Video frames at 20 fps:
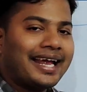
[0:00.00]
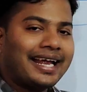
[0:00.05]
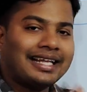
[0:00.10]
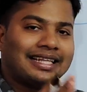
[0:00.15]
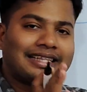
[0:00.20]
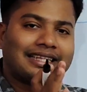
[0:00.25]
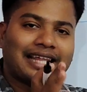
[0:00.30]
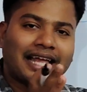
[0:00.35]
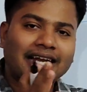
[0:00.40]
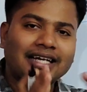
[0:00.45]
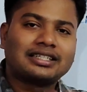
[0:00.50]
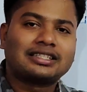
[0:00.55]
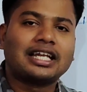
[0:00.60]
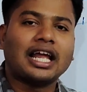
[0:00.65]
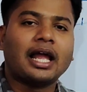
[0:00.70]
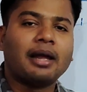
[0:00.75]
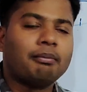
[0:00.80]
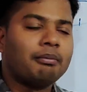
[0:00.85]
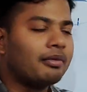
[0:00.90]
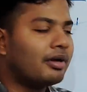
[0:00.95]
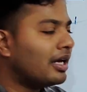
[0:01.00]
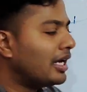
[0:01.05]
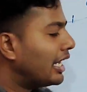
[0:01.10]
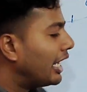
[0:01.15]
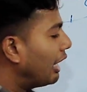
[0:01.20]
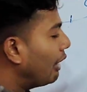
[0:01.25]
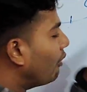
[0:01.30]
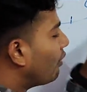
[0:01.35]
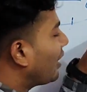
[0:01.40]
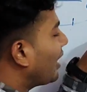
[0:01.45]
in that time
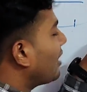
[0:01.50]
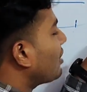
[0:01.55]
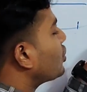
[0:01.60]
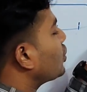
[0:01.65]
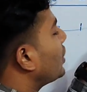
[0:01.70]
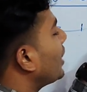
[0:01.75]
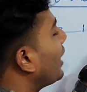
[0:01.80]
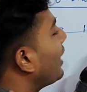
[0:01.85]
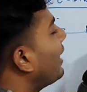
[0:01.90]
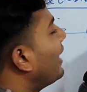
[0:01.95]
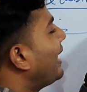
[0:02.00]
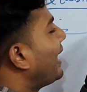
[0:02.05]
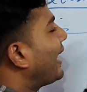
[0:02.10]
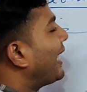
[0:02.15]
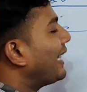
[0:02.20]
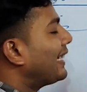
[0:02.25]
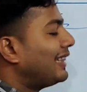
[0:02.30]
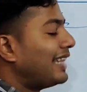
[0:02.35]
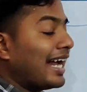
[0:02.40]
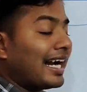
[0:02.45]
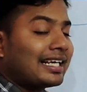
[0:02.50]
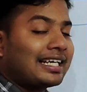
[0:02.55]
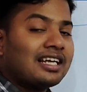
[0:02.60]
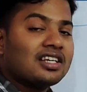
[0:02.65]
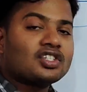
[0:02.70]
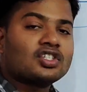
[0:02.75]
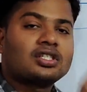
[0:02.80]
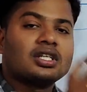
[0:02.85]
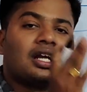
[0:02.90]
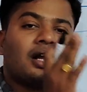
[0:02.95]
you can say that
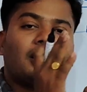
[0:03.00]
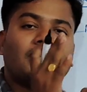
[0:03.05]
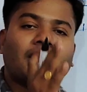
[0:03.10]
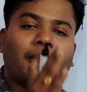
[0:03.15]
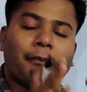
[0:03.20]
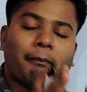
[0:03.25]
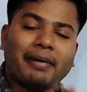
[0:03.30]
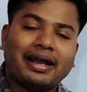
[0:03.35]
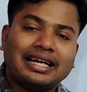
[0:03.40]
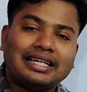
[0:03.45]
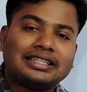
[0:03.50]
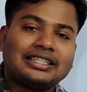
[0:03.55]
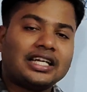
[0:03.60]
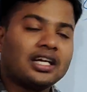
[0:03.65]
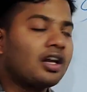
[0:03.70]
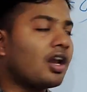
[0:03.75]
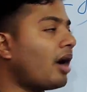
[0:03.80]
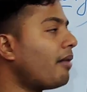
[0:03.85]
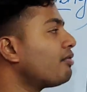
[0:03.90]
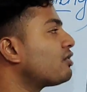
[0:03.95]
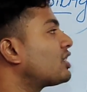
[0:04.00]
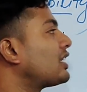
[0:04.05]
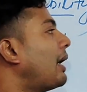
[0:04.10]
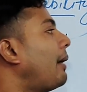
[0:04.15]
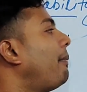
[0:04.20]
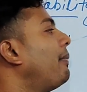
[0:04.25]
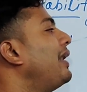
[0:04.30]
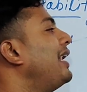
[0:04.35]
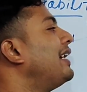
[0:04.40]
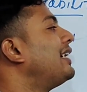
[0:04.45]
is the maintenance of
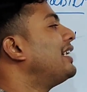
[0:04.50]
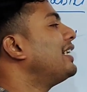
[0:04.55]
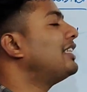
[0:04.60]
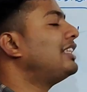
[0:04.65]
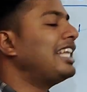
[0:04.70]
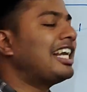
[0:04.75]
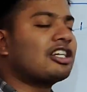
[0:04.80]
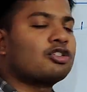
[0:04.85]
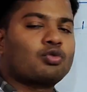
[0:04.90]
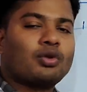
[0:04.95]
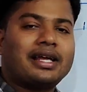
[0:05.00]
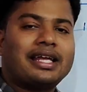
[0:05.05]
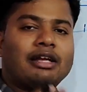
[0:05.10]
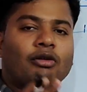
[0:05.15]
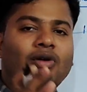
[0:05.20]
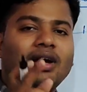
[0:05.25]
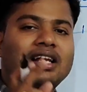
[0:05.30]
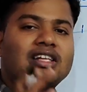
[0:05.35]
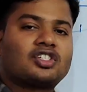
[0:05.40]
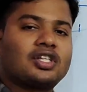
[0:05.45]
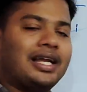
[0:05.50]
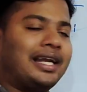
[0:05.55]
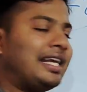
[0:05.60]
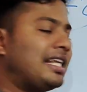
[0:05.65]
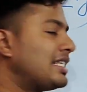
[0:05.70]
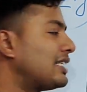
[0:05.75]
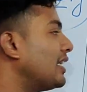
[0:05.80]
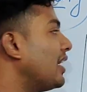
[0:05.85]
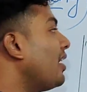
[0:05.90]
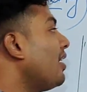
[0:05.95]
stability. That's why you can say
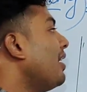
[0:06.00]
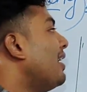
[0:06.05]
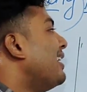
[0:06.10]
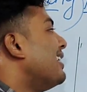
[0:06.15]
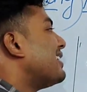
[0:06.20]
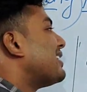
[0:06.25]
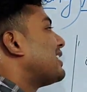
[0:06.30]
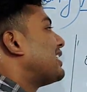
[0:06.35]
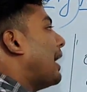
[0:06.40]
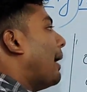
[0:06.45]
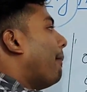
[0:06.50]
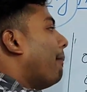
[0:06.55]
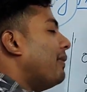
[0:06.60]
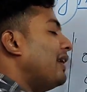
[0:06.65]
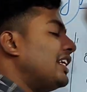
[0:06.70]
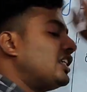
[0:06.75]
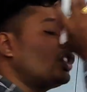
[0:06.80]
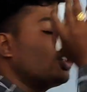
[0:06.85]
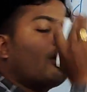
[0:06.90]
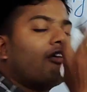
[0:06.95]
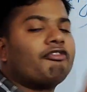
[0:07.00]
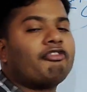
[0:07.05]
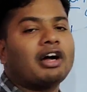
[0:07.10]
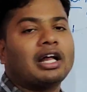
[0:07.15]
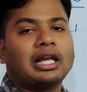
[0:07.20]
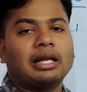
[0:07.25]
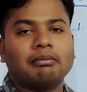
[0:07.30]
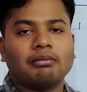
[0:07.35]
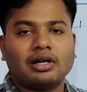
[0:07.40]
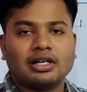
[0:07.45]
it is a stability of
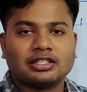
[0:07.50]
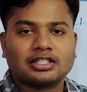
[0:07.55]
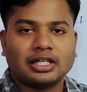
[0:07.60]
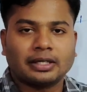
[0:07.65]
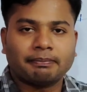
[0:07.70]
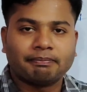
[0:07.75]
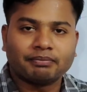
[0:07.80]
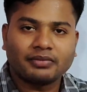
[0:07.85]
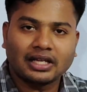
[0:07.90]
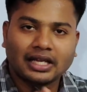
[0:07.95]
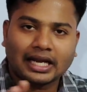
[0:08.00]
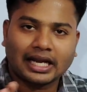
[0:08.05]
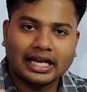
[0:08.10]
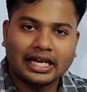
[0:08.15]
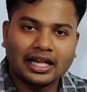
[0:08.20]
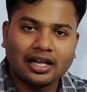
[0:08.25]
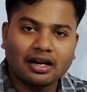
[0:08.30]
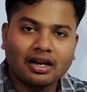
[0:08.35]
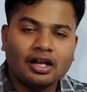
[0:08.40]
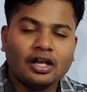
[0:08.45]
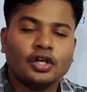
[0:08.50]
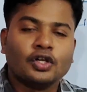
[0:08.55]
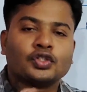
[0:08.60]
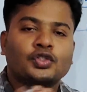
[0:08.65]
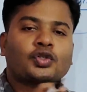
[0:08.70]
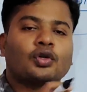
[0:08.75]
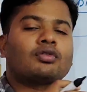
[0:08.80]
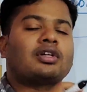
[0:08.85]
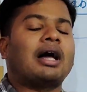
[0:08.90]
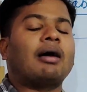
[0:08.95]
an emulsion. Clear?
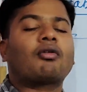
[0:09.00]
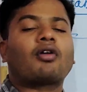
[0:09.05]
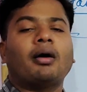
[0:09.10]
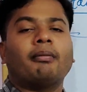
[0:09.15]
So now